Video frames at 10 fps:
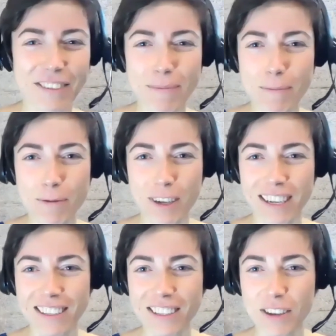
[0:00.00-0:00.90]
we've been
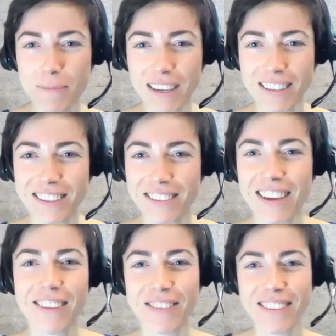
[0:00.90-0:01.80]
working so much to
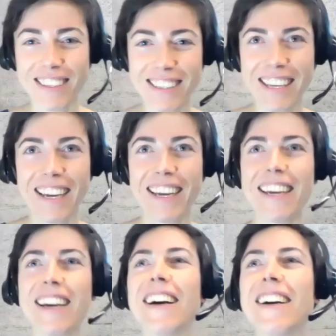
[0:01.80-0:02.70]
come to this
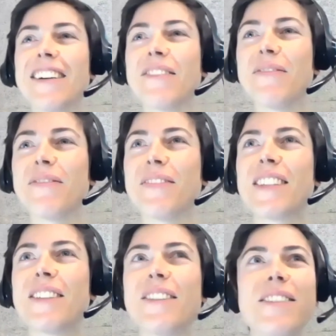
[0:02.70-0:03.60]
day um,
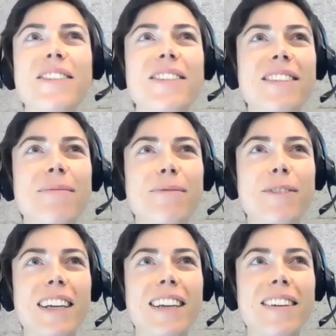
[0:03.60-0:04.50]
to
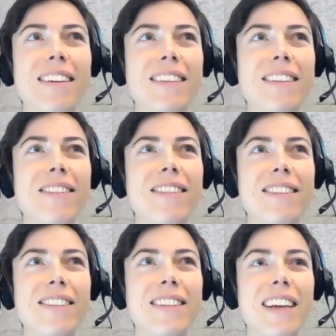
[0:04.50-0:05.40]
bring us all
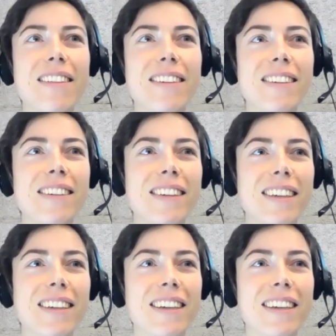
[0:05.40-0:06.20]
together.